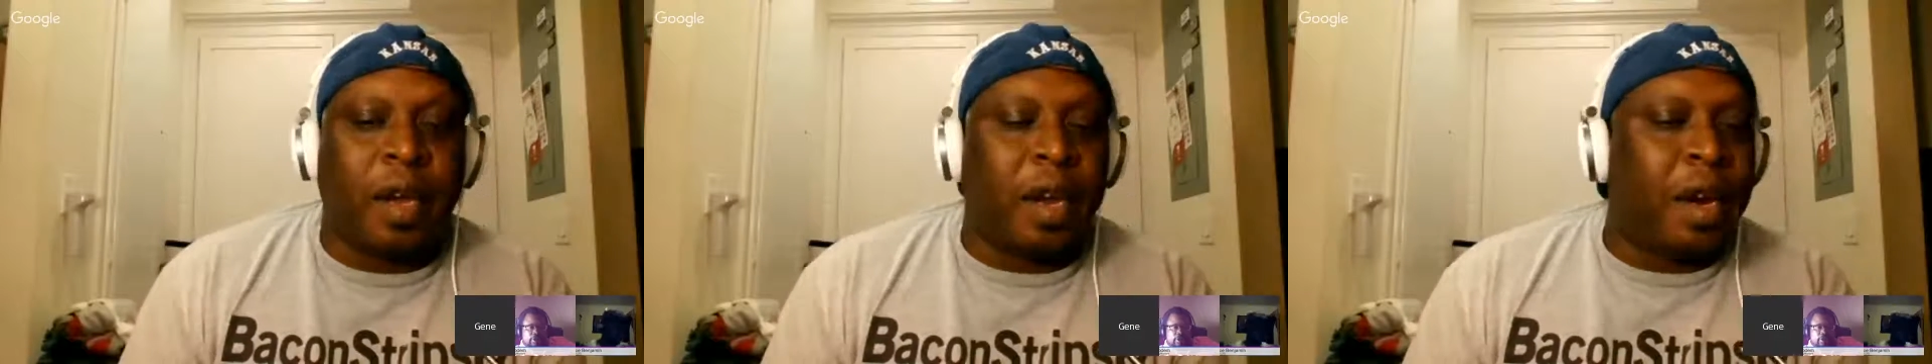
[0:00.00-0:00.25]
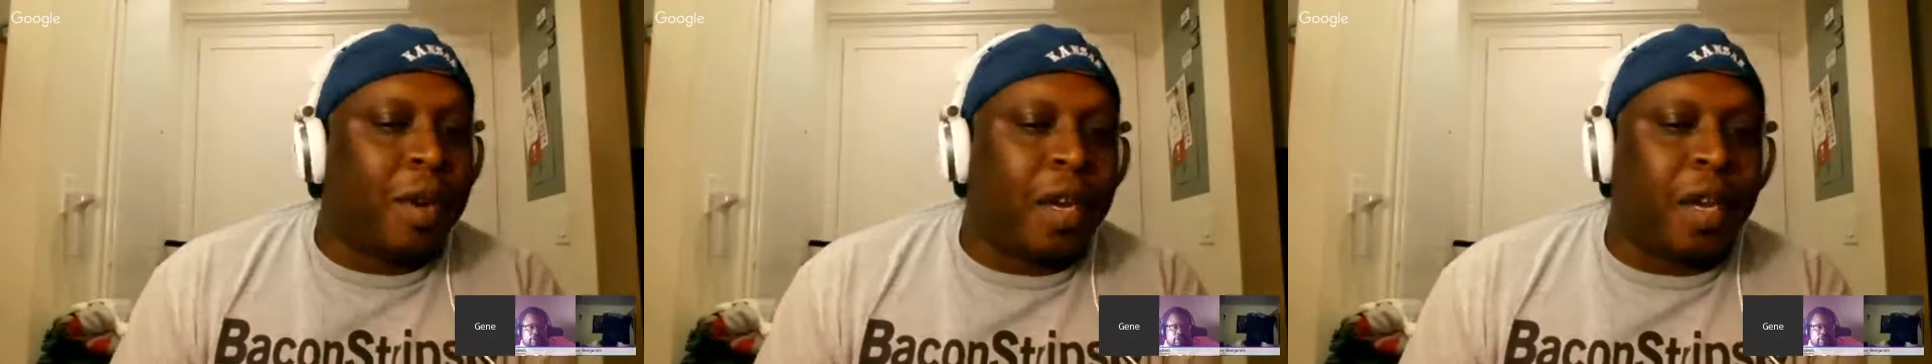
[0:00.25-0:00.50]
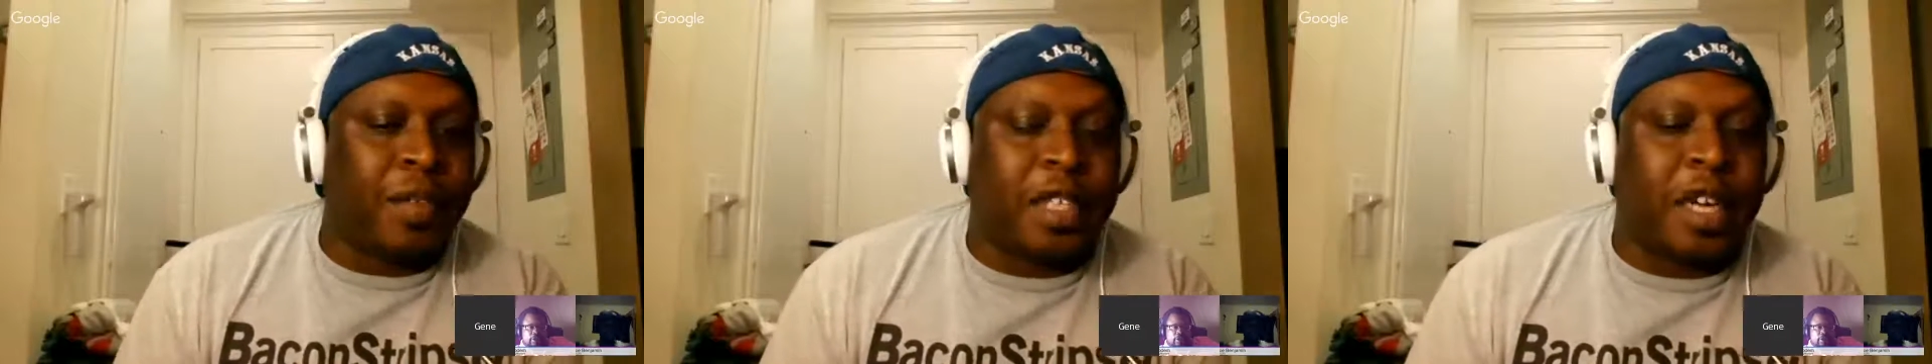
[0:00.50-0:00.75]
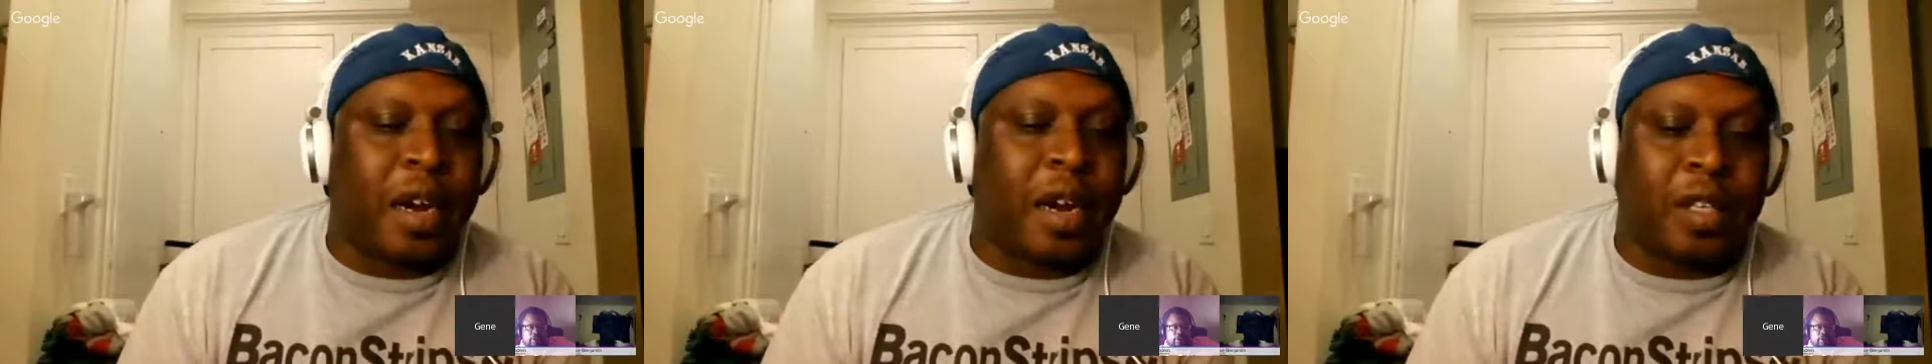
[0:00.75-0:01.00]
I want to give a
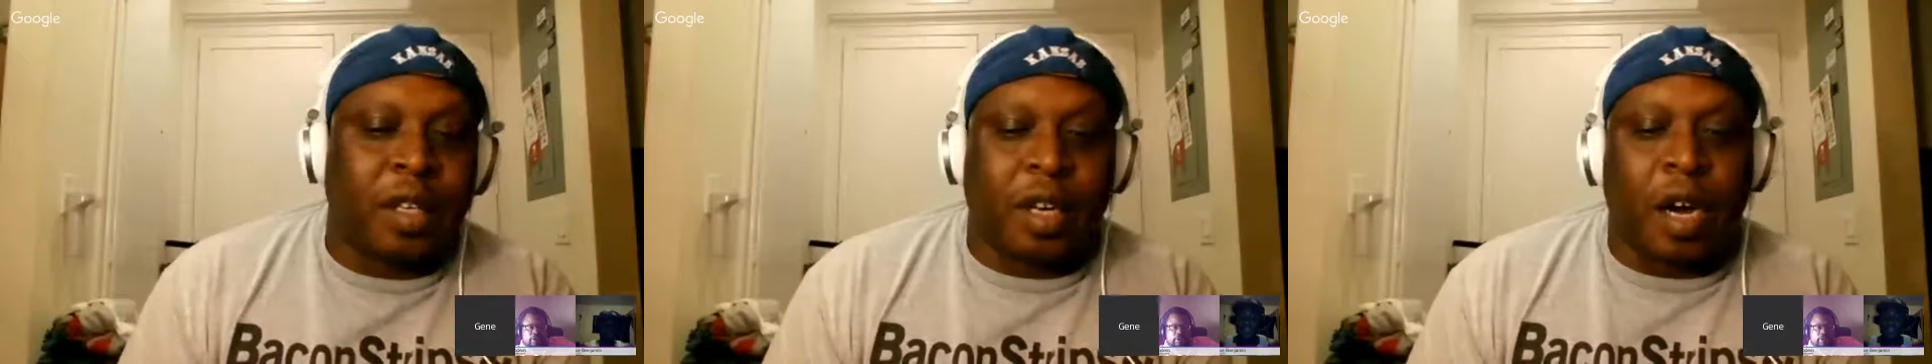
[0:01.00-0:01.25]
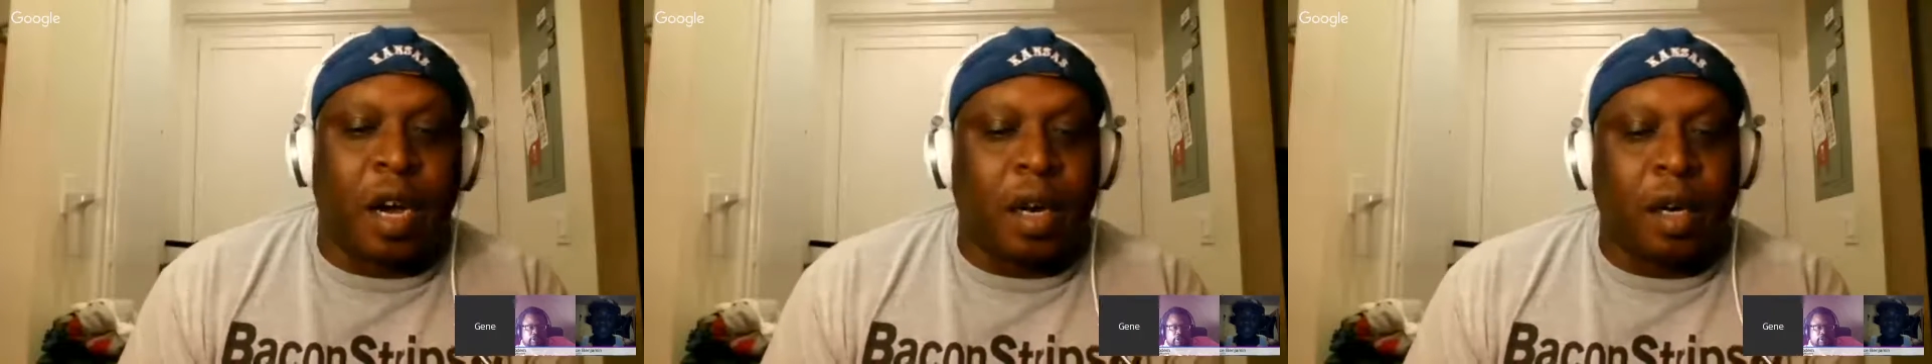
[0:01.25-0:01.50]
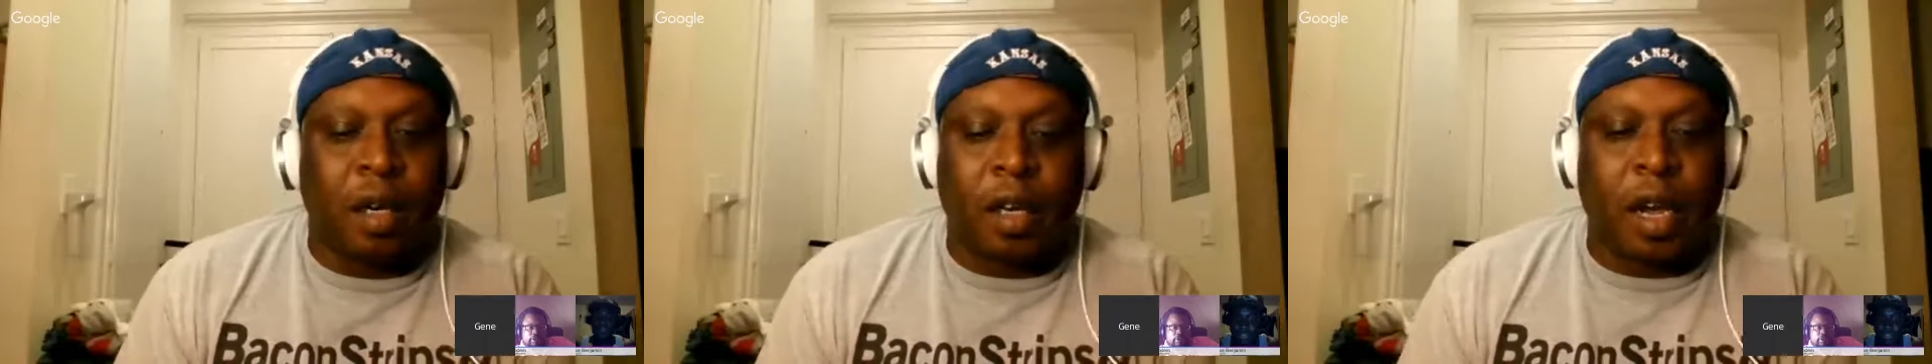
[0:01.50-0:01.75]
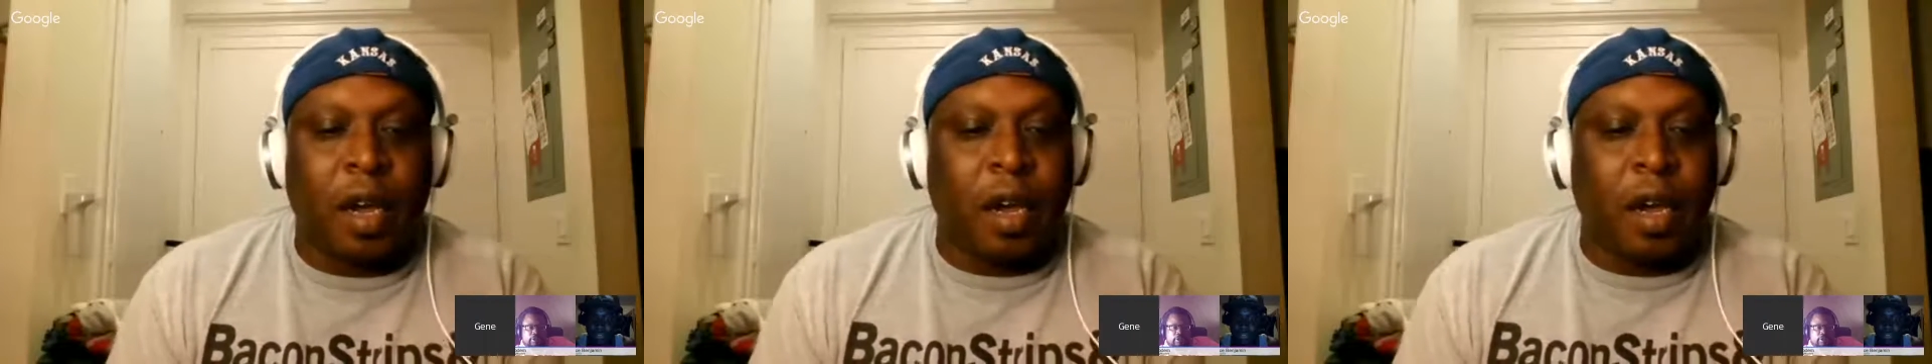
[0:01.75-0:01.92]
shout out to the caller. Hey,